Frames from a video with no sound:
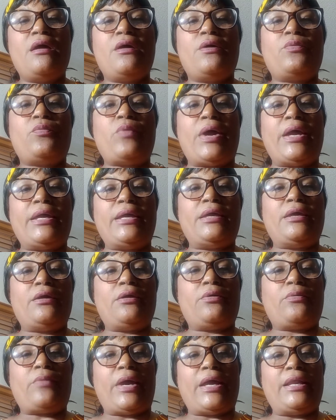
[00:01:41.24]
Right
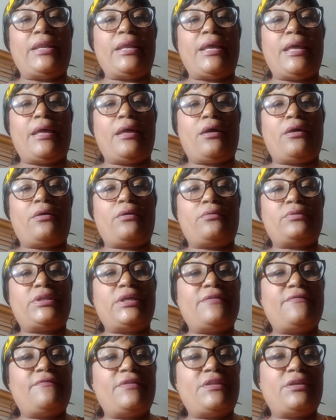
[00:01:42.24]
here, right now,
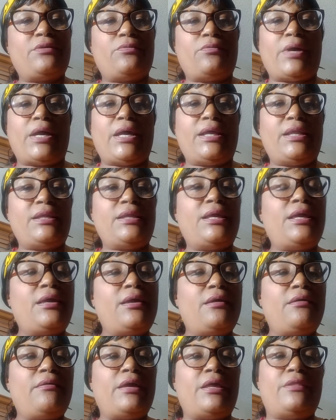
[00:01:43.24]
living the right
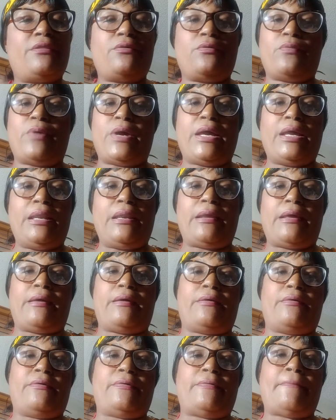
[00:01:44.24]
here and the right
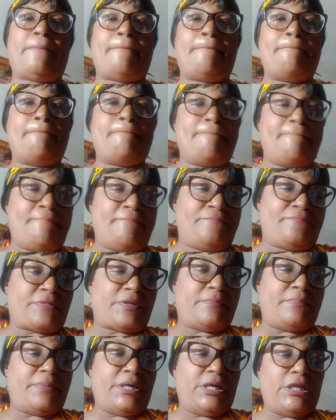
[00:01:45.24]
now.
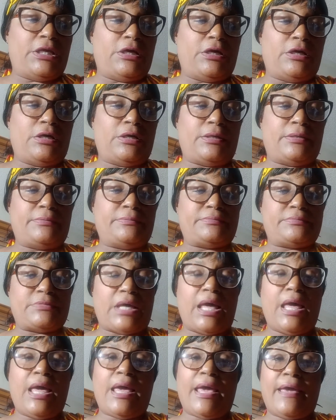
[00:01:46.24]
But um
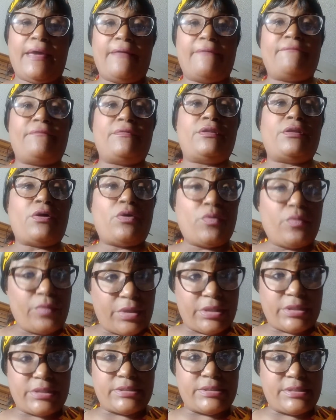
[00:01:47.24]
I have
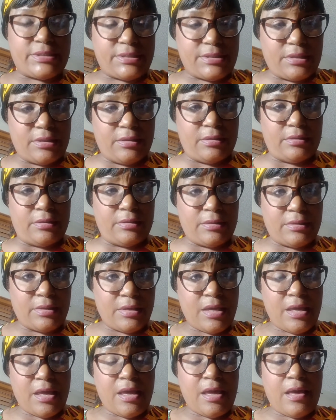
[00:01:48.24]
noticed
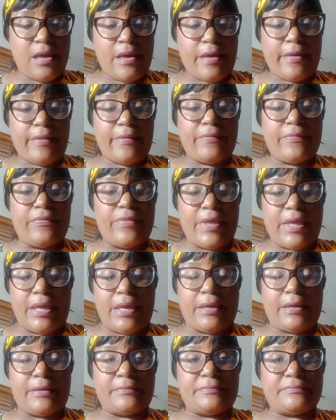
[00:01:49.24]

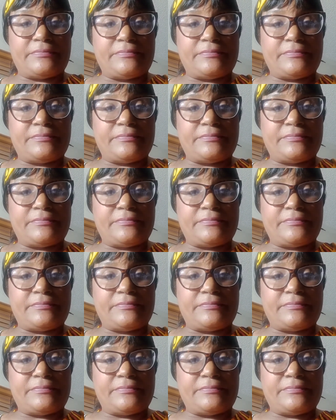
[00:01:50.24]
that